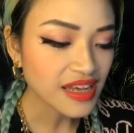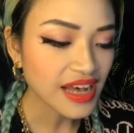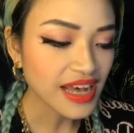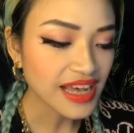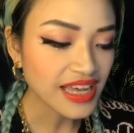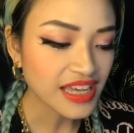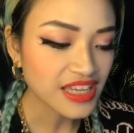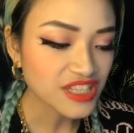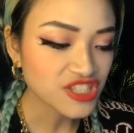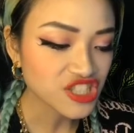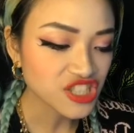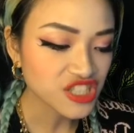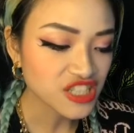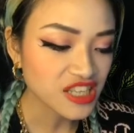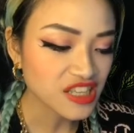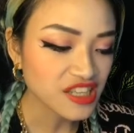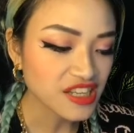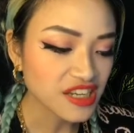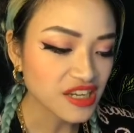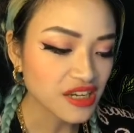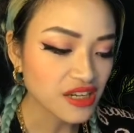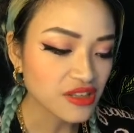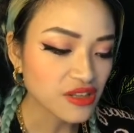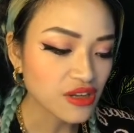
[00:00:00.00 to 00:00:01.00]
I can just
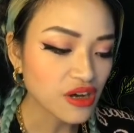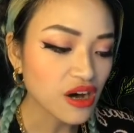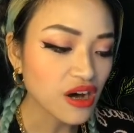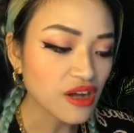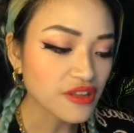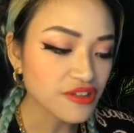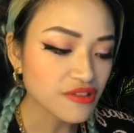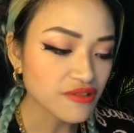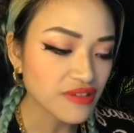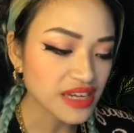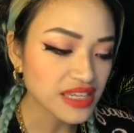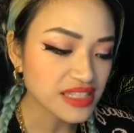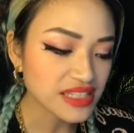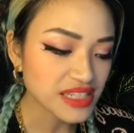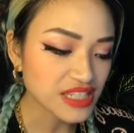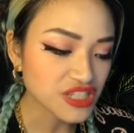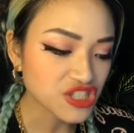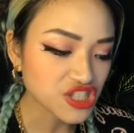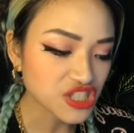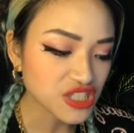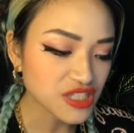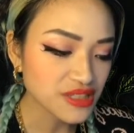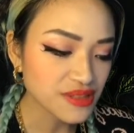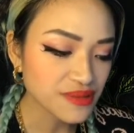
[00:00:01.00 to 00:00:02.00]
click on
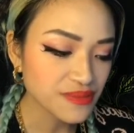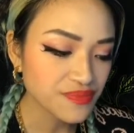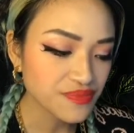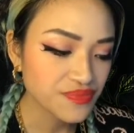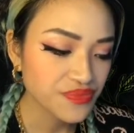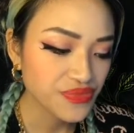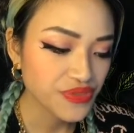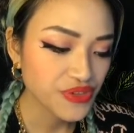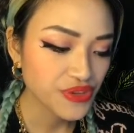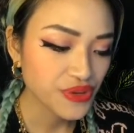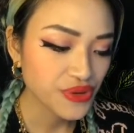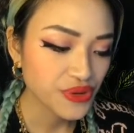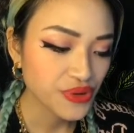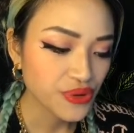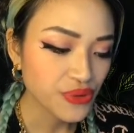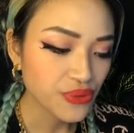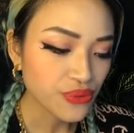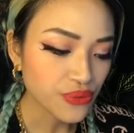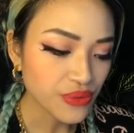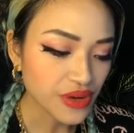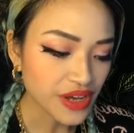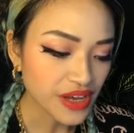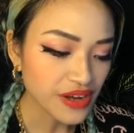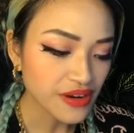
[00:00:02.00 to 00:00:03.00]
authorization
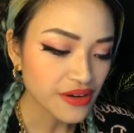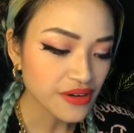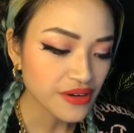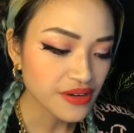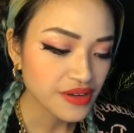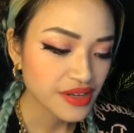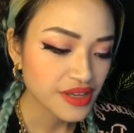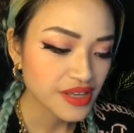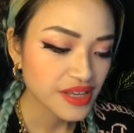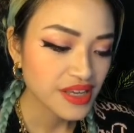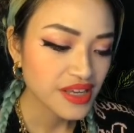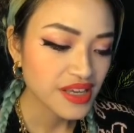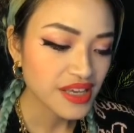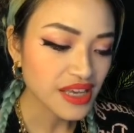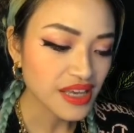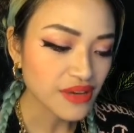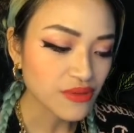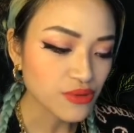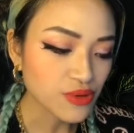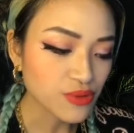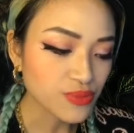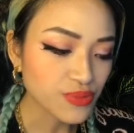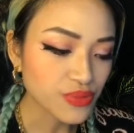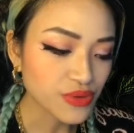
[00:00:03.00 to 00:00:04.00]
where it
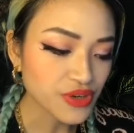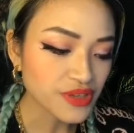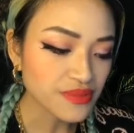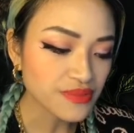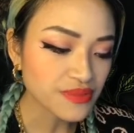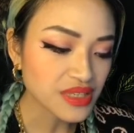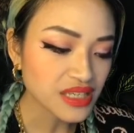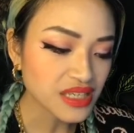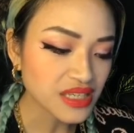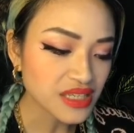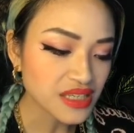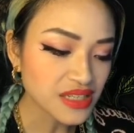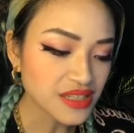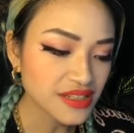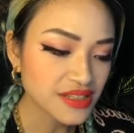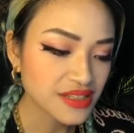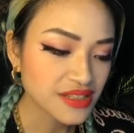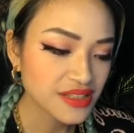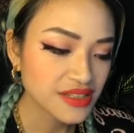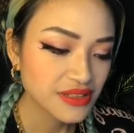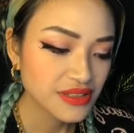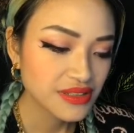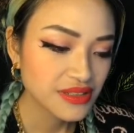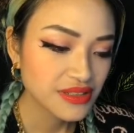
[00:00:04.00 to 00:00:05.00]
will bring me
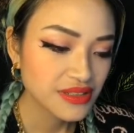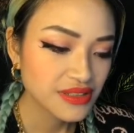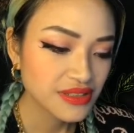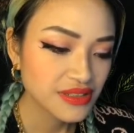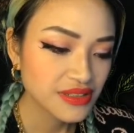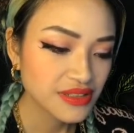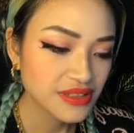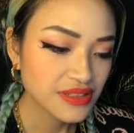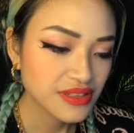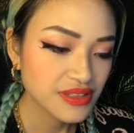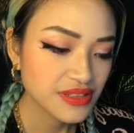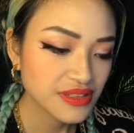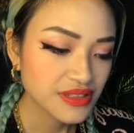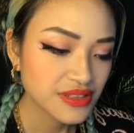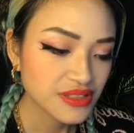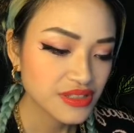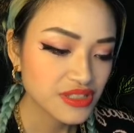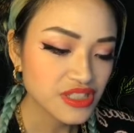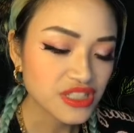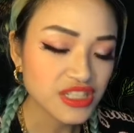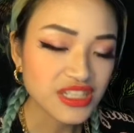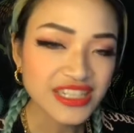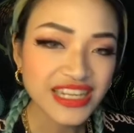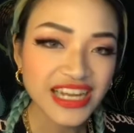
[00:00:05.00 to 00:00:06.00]

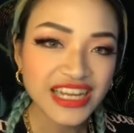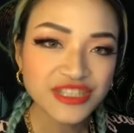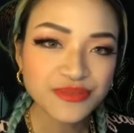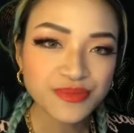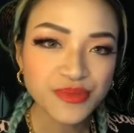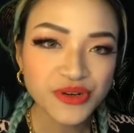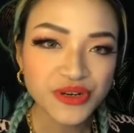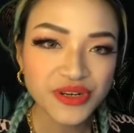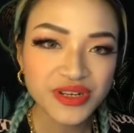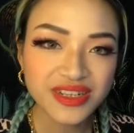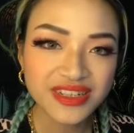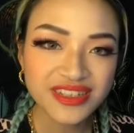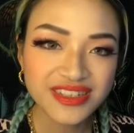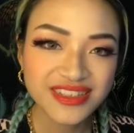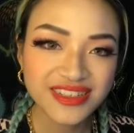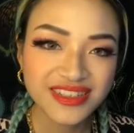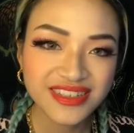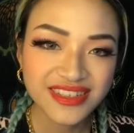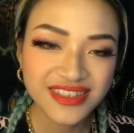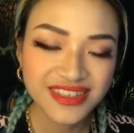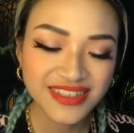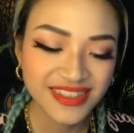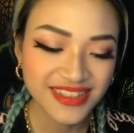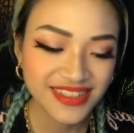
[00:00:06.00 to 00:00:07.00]
to the dashboard.
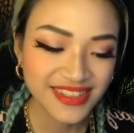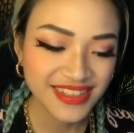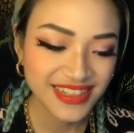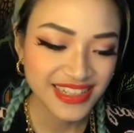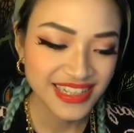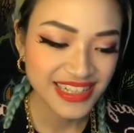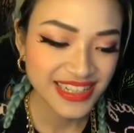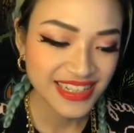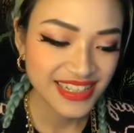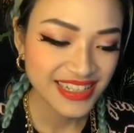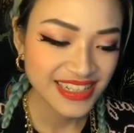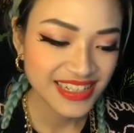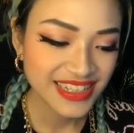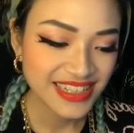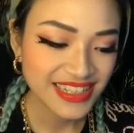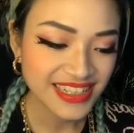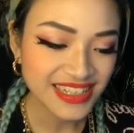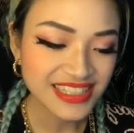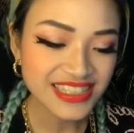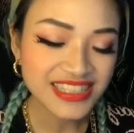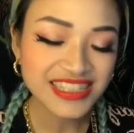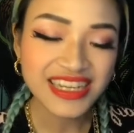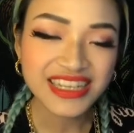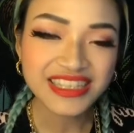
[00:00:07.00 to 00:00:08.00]

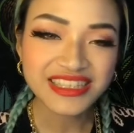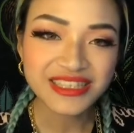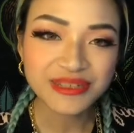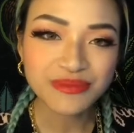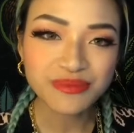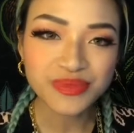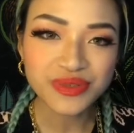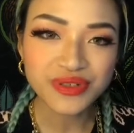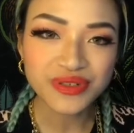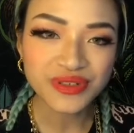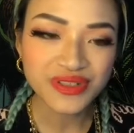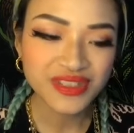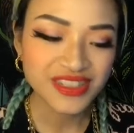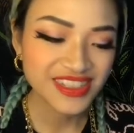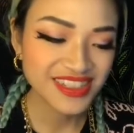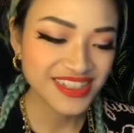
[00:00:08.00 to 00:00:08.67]
Isn't that simple?